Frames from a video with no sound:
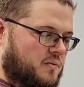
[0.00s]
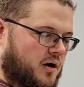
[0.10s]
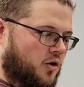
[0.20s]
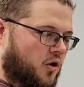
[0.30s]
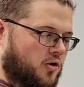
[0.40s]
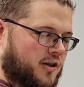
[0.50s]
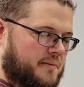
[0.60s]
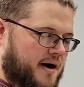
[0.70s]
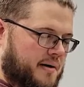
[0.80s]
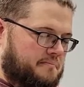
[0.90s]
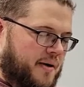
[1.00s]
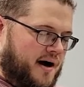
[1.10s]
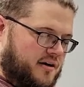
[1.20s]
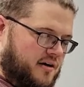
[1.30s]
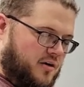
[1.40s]
while all at my
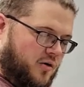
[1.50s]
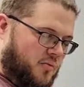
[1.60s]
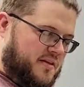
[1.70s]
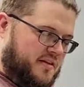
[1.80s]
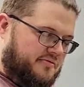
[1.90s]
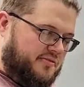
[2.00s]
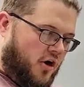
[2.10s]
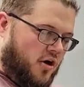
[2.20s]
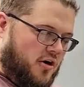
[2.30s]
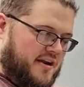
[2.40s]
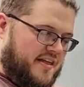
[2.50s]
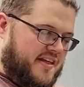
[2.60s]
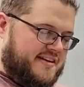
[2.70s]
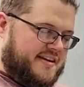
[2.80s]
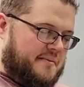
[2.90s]
back are only the flawed
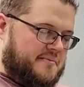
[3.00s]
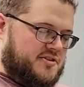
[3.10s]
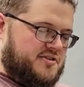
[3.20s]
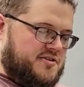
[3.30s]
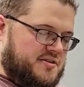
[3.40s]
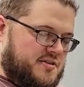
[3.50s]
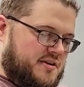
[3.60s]
and the damaged.